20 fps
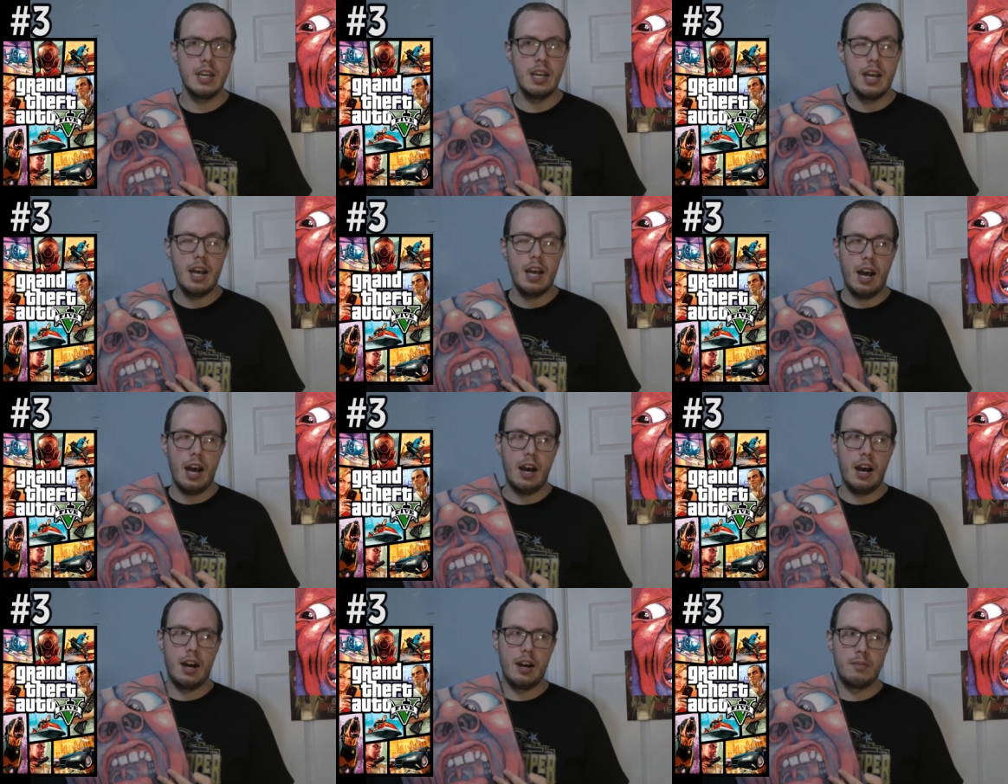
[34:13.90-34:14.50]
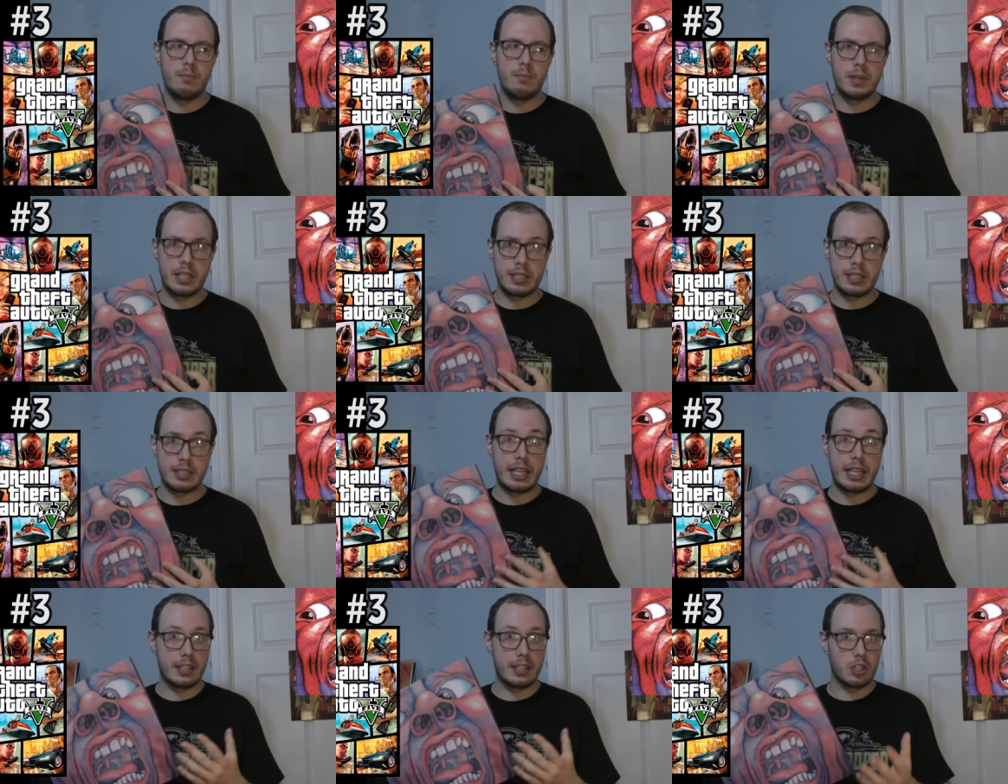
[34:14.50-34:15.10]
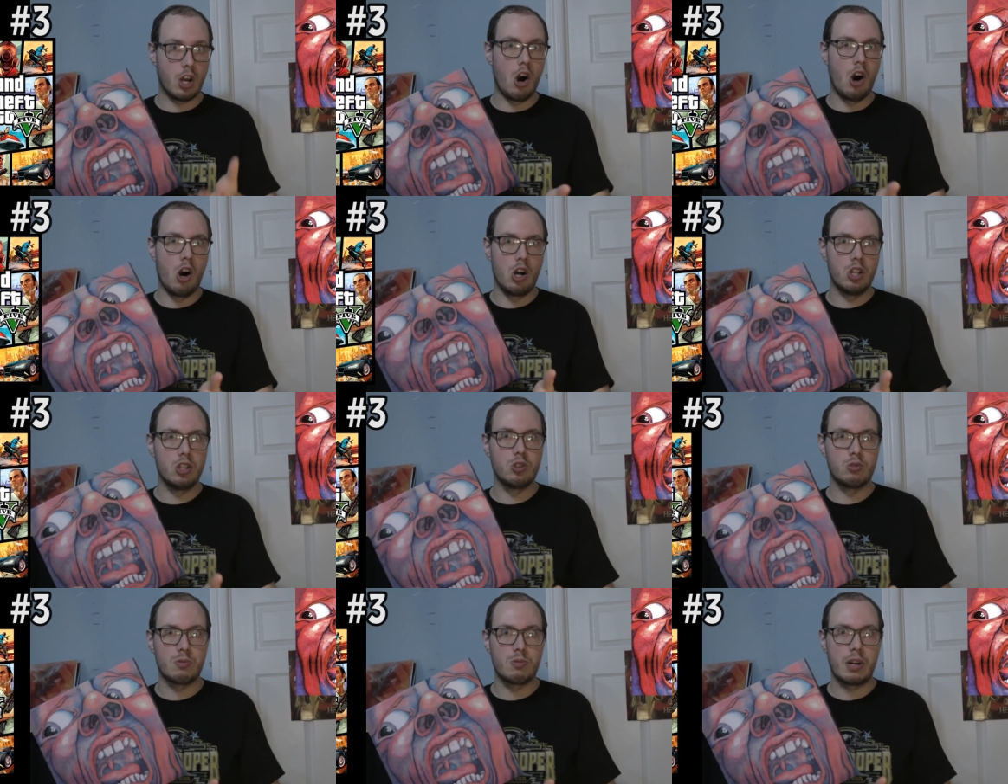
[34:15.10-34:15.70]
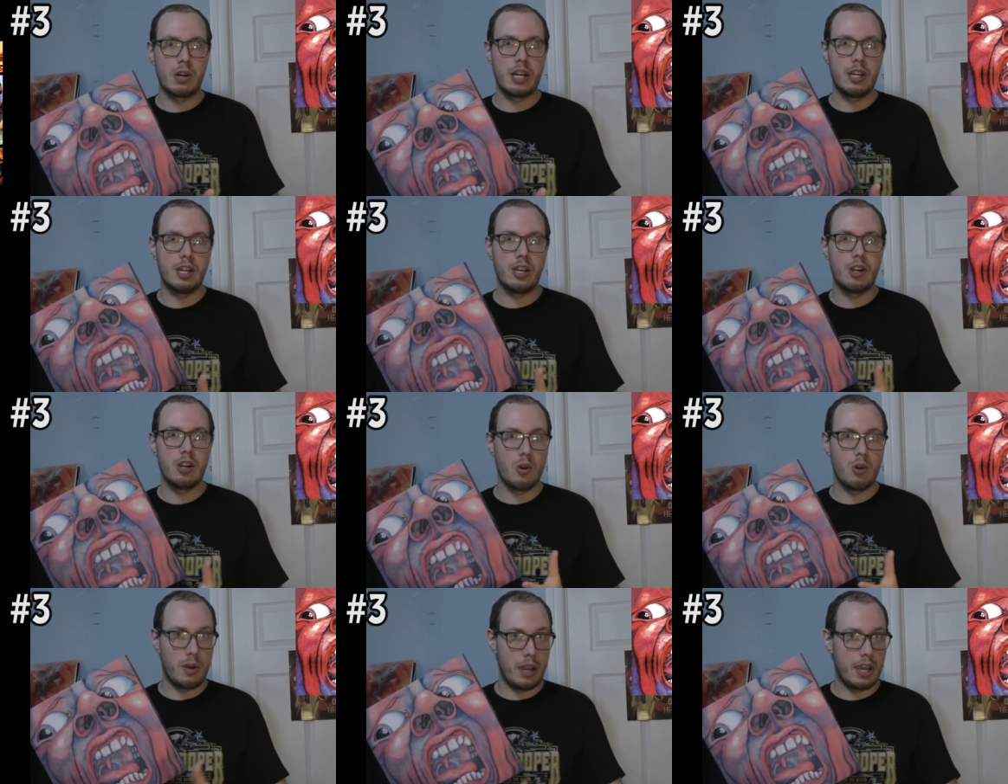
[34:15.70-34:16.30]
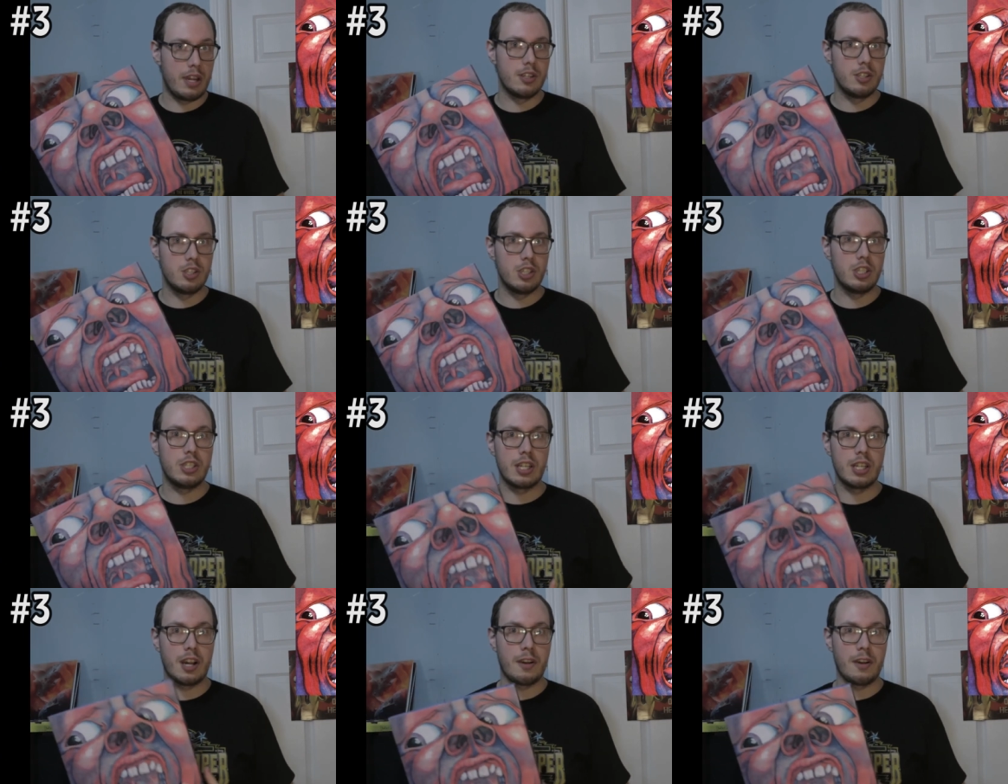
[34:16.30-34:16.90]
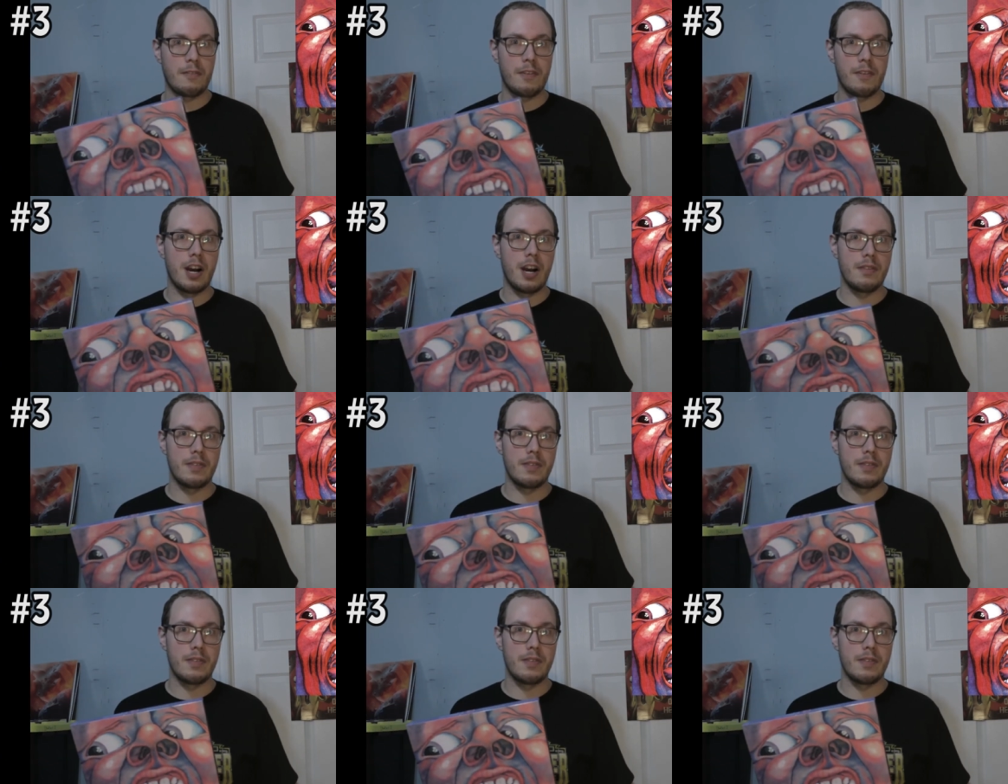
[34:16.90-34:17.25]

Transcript: Um, because that's on the radio in GTA 5.